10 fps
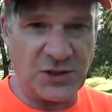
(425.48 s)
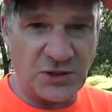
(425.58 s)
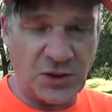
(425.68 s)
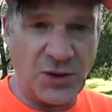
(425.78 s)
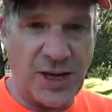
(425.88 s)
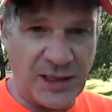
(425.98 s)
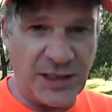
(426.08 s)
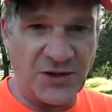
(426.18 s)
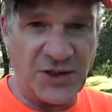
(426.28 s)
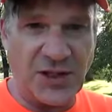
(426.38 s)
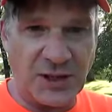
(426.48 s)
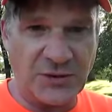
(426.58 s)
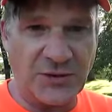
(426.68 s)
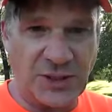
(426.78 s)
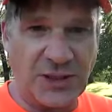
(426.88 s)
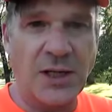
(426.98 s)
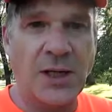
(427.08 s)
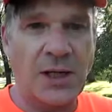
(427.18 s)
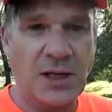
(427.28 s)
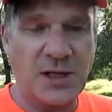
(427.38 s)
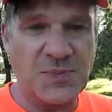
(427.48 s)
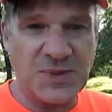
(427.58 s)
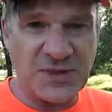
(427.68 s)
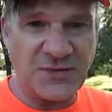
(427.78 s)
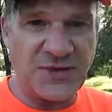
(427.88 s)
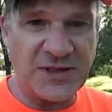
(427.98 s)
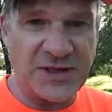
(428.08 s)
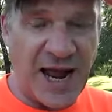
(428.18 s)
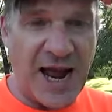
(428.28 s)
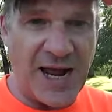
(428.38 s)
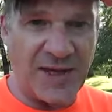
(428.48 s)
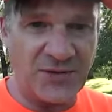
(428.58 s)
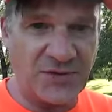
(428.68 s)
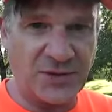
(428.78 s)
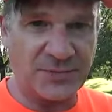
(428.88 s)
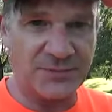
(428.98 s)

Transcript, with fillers: to do anything other than a specific task